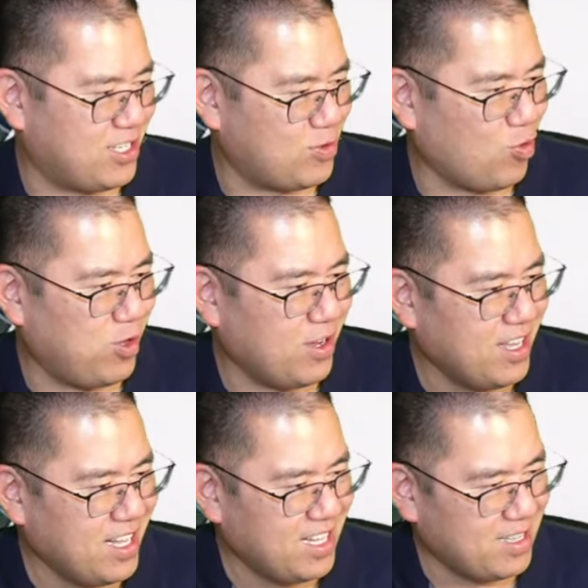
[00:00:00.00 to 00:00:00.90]
Just look,
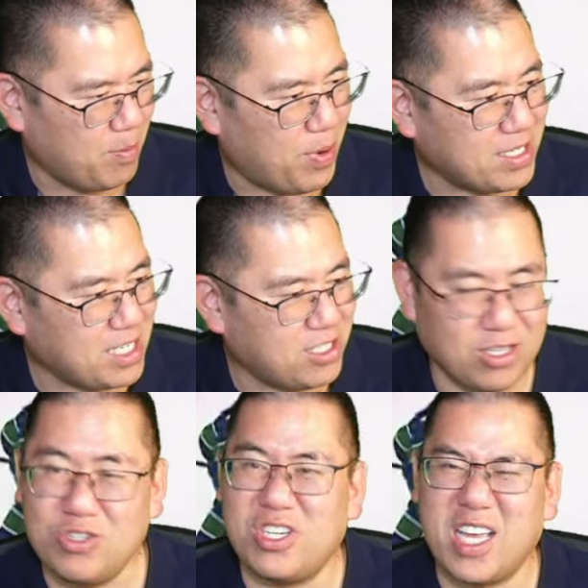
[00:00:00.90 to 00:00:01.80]
the puck's
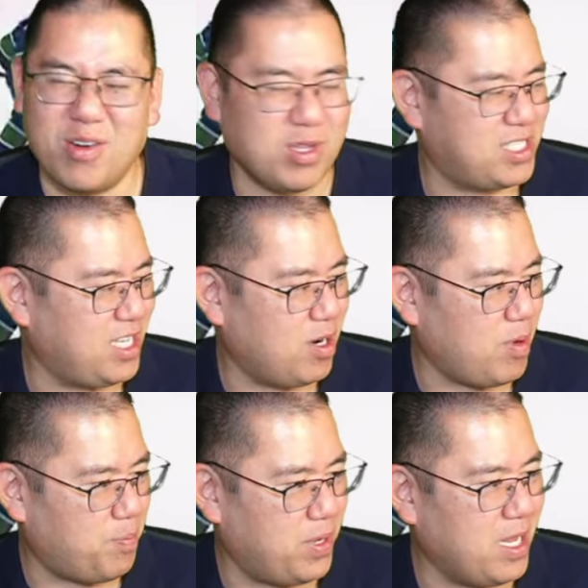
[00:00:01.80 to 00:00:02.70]
actually loose. You can't really see it here,
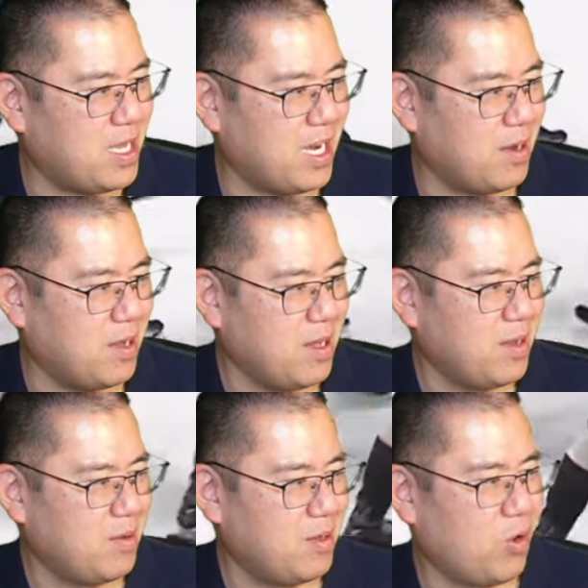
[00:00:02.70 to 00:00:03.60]
but Petey kind of
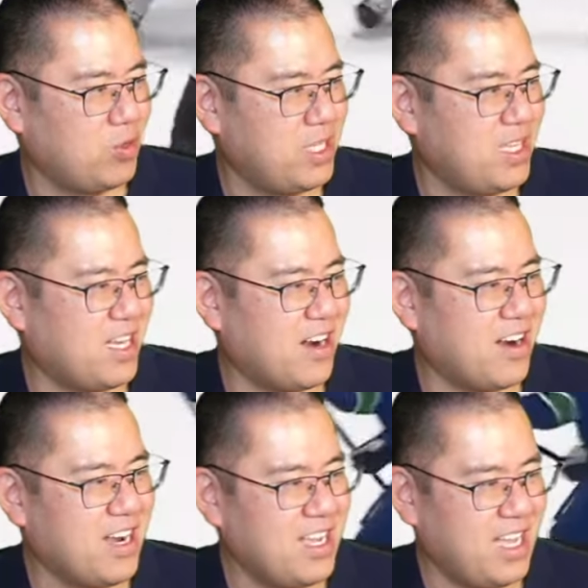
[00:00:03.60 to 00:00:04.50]
goes in
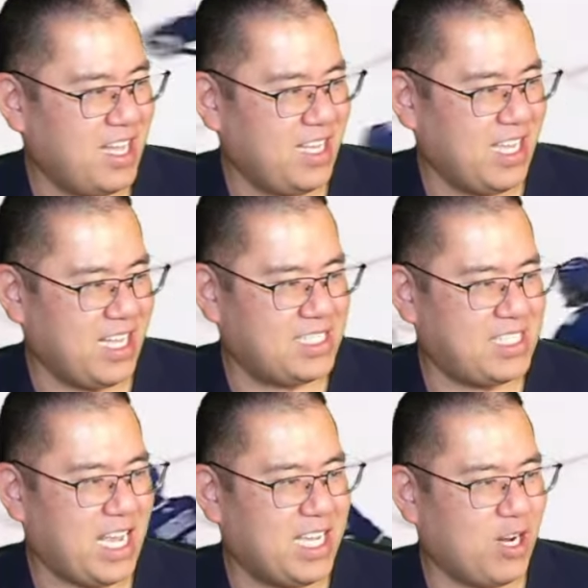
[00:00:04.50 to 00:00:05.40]
there, and then he gets
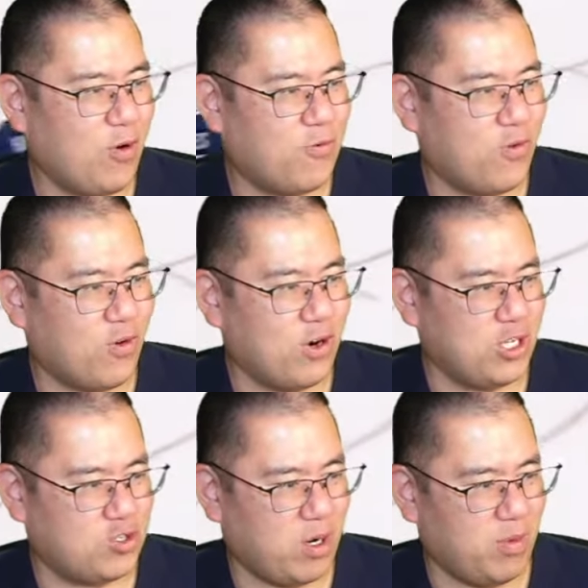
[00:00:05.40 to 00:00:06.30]
taken out for
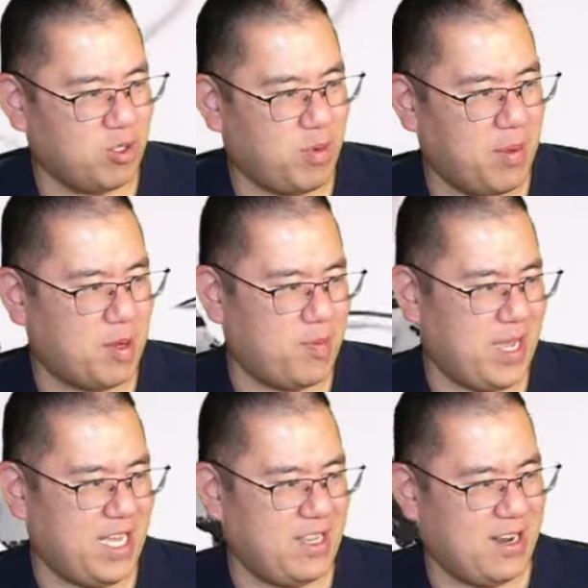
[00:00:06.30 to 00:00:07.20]
his troubles by
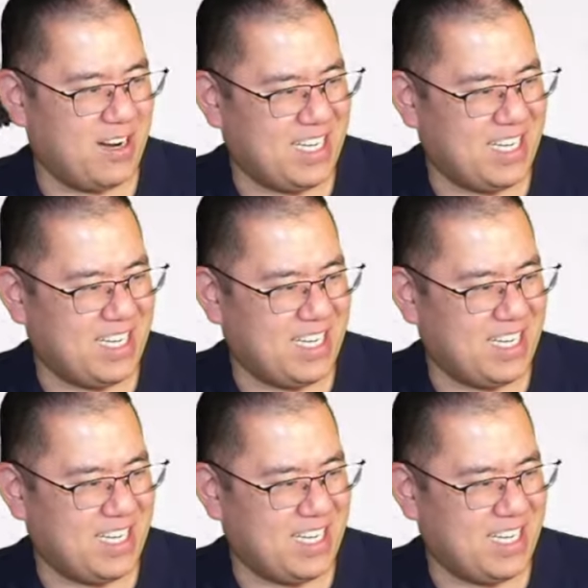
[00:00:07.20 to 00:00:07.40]
McBain.